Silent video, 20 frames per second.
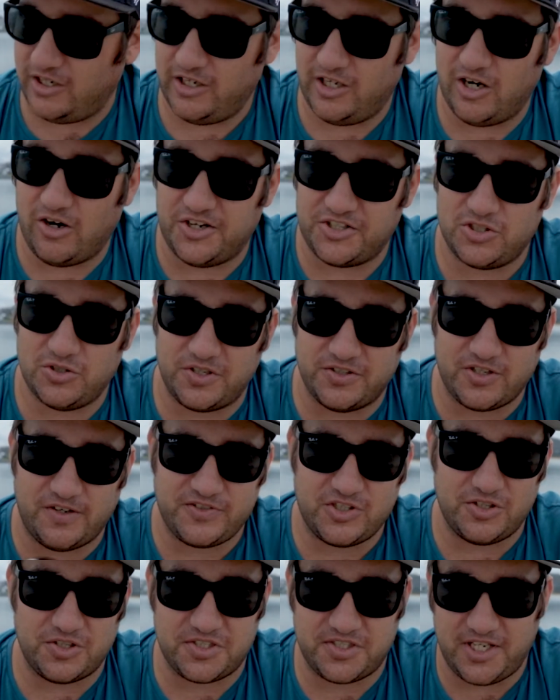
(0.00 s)
you know, I sort
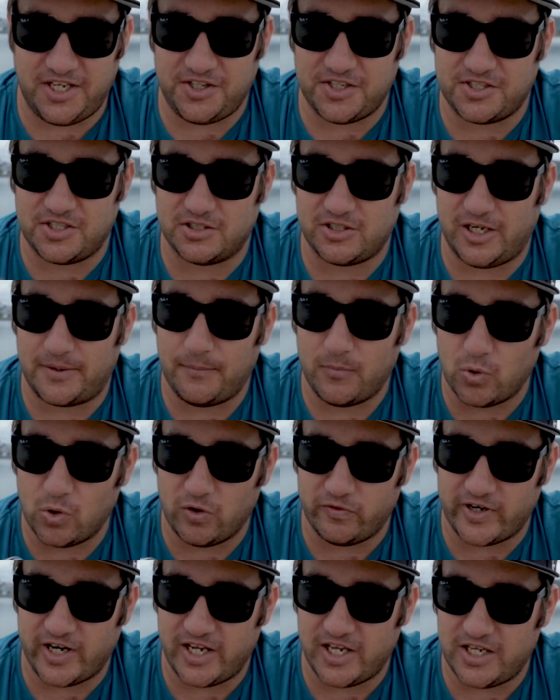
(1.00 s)
of see this as like
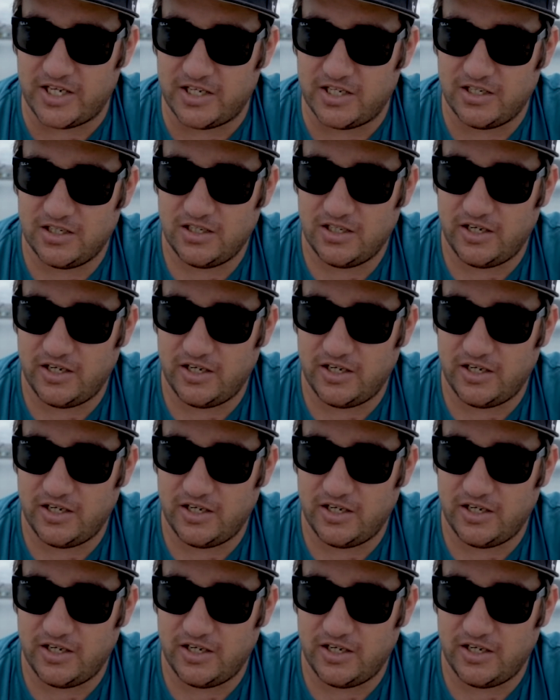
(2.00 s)
more of a,